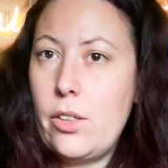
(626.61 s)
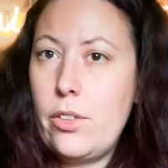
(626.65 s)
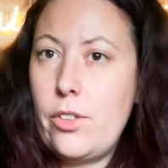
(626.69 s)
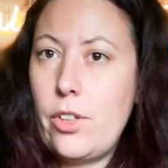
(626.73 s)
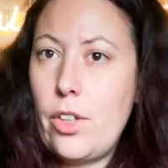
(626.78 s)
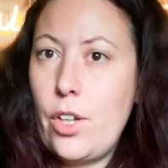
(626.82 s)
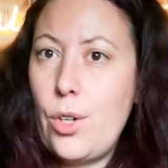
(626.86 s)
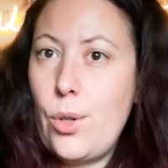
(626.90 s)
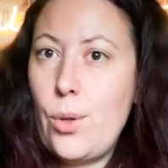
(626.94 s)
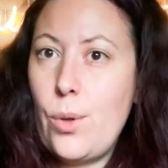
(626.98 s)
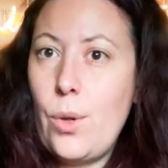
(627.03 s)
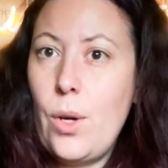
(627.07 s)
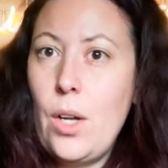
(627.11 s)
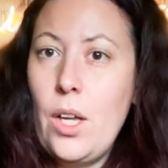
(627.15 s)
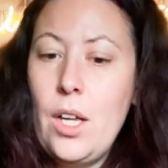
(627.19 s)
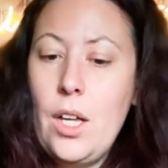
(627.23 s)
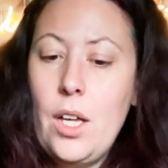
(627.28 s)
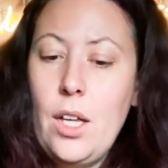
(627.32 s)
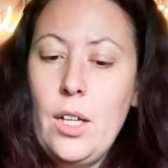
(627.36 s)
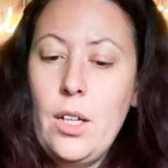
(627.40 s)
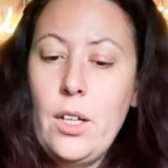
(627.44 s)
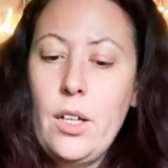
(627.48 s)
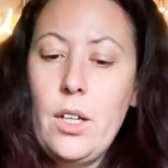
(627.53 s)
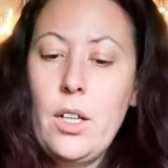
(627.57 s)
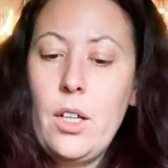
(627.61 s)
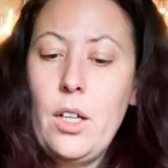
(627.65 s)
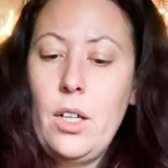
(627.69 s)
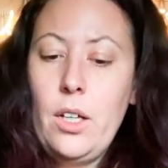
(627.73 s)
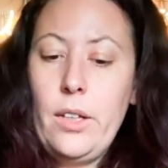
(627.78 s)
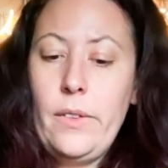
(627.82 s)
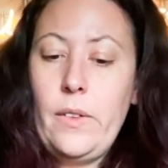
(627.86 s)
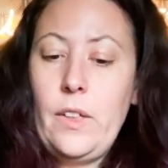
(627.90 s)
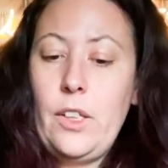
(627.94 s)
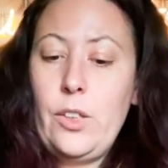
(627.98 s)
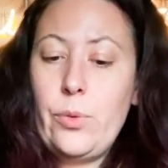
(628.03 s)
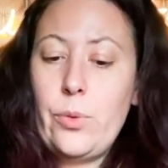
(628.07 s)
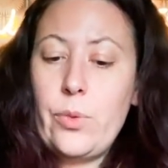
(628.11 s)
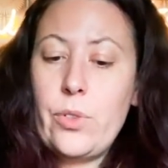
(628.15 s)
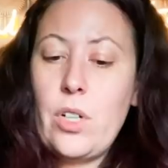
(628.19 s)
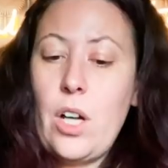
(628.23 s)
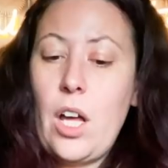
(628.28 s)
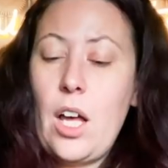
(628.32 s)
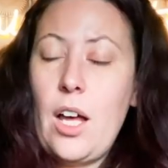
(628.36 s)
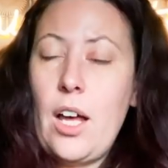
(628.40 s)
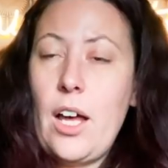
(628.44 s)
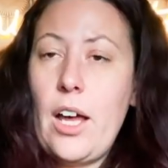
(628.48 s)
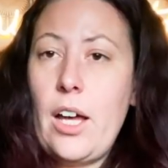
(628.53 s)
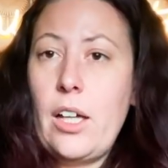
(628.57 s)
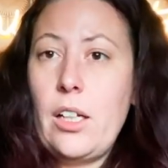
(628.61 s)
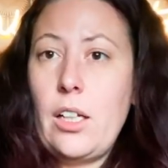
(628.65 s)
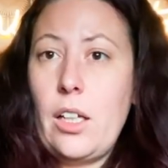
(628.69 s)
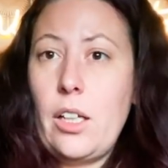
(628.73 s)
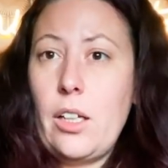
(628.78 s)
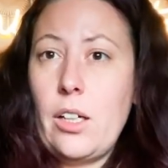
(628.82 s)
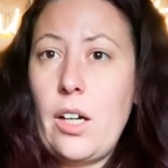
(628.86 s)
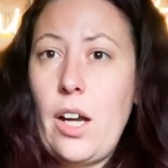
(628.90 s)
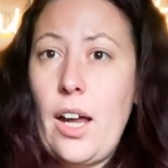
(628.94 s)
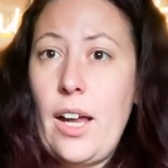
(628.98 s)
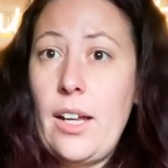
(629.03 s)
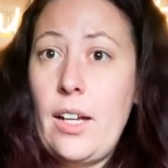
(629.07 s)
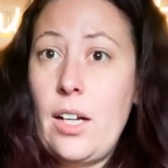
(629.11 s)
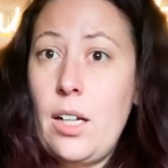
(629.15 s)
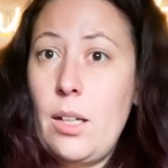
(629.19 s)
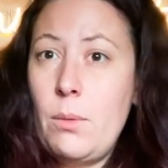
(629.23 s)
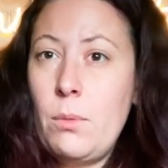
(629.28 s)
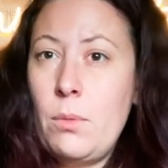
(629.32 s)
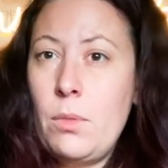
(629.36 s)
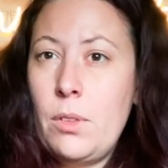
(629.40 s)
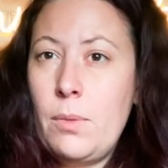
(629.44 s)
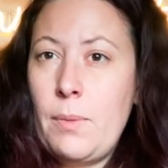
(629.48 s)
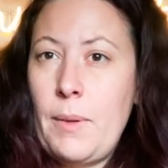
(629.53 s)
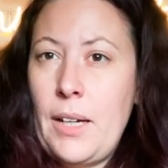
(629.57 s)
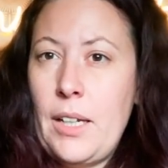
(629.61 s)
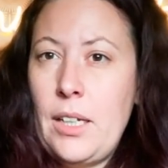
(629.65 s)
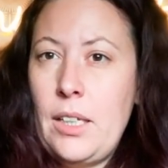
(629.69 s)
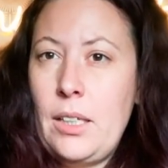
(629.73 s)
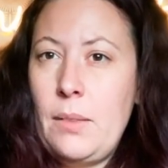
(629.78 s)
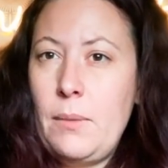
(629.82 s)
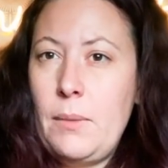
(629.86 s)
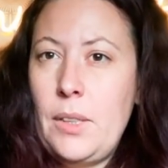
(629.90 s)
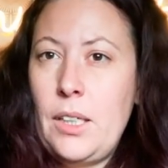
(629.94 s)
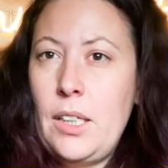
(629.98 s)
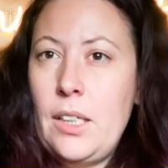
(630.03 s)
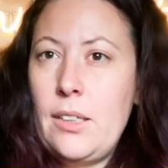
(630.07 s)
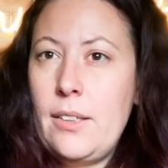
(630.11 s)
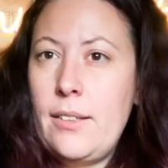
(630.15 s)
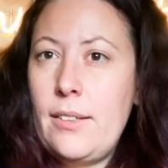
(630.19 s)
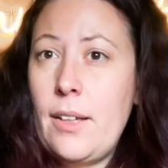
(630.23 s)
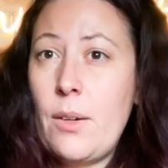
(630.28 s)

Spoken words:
So these were not high dollar items by any means.